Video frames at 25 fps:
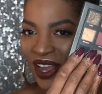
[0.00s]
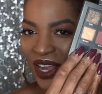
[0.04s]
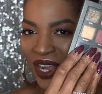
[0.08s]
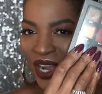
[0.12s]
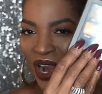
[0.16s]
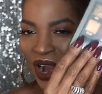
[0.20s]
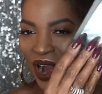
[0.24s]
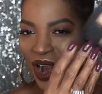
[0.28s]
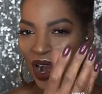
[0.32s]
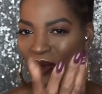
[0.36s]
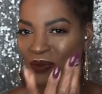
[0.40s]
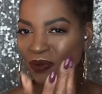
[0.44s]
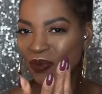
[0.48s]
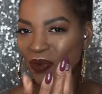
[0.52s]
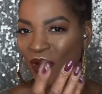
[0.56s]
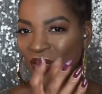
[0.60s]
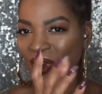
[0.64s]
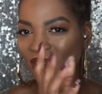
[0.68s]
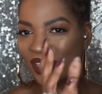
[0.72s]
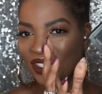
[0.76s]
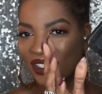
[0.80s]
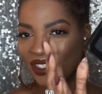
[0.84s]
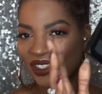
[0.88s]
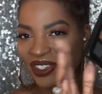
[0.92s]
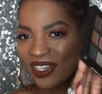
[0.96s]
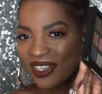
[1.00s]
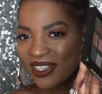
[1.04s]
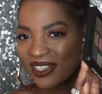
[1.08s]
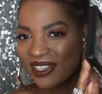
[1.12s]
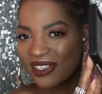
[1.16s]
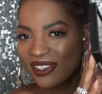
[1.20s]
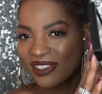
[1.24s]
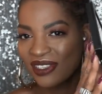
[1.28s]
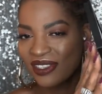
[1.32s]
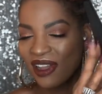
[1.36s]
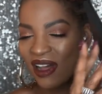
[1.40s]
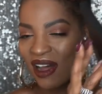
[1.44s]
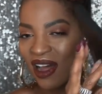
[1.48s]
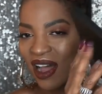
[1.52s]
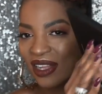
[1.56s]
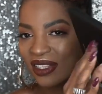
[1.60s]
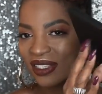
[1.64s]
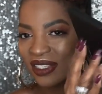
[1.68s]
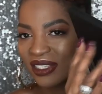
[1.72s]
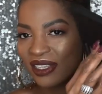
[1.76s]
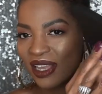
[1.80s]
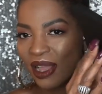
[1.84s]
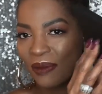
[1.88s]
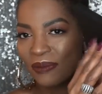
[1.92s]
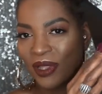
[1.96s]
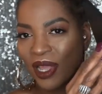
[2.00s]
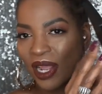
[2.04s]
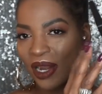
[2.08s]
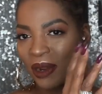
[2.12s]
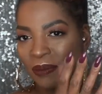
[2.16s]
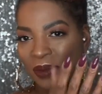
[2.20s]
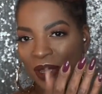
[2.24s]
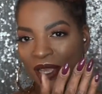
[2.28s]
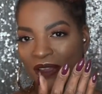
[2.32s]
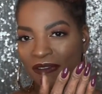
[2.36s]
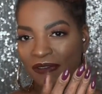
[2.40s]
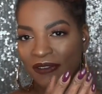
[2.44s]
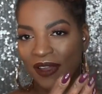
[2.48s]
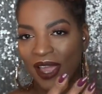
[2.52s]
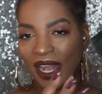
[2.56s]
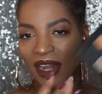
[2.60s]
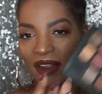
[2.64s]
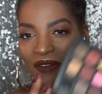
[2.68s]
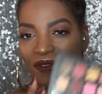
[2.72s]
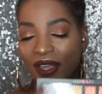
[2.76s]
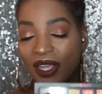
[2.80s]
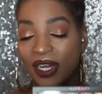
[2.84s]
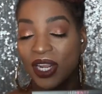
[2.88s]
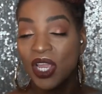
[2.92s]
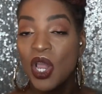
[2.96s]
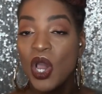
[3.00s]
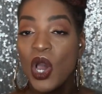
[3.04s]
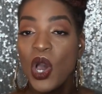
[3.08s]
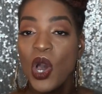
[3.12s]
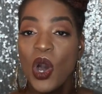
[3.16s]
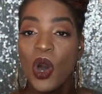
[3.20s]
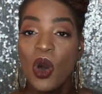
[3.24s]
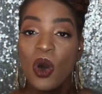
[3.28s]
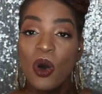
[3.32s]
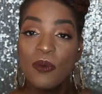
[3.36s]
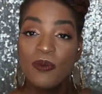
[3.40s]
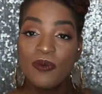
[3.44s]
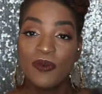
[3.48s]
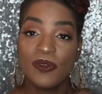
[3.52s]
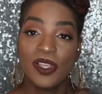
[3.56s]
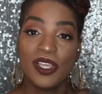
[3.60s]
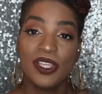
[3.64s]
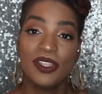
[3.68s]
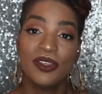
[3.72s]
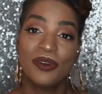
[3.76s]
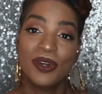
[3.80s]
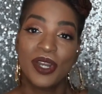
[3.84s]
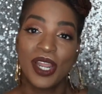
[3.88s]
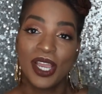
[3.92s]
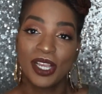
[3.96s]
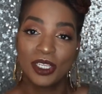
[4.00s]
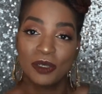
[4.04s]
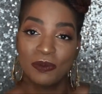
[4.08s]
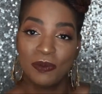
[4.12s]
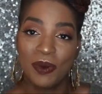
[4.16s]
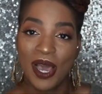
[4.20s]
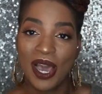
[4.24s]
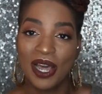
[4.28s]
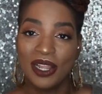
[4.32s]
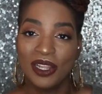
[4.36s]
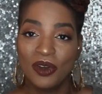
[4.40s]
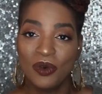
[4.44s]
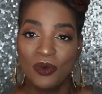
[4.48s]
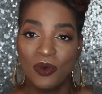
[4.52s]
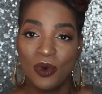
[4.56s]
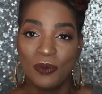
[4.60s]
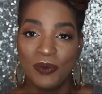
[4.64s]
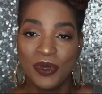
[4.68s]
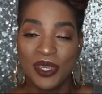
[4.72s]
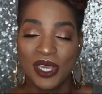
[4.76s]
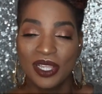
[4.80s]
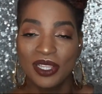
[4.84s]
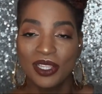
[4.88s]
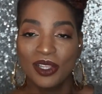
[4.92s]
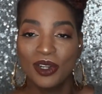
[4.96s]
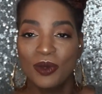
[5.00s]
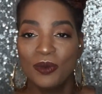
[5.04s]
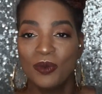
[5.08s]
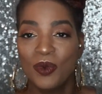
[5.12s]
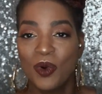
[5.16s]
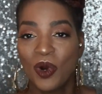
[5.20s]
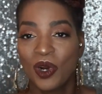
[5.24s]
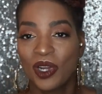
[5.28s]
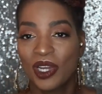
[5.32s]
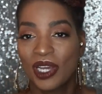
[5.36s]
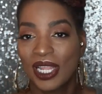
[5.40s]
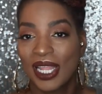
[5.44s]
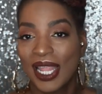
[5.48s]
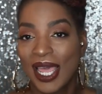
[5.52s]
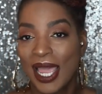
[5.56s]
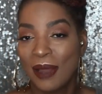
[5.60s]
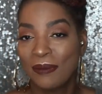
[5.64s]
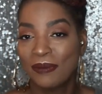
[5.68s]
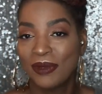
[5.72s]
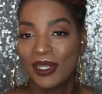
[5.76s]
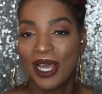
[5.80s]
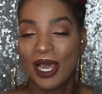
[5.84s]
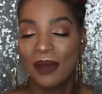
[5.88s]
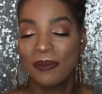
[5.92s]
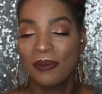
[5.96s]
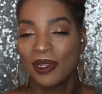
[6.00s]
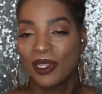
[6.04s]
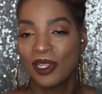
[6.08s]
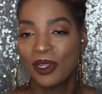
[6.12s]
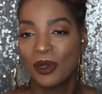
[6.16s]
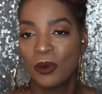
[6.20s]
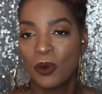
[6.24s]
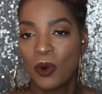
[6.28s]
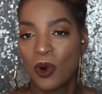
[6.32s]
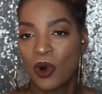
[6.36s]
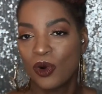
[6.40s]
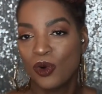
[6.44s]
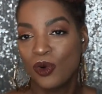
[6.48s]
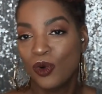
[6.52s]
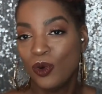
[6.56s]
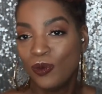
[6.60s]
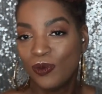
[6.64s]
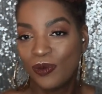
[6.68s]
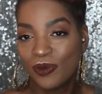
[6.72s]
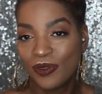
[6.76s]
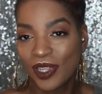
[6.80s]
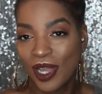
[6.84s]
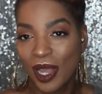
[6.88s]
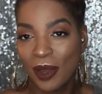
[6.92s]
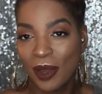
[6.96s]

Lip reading: cardboard. It's just not, I'm not a big fan of it. Hopefully their next palette will be a little more glammed up, a little more oomphed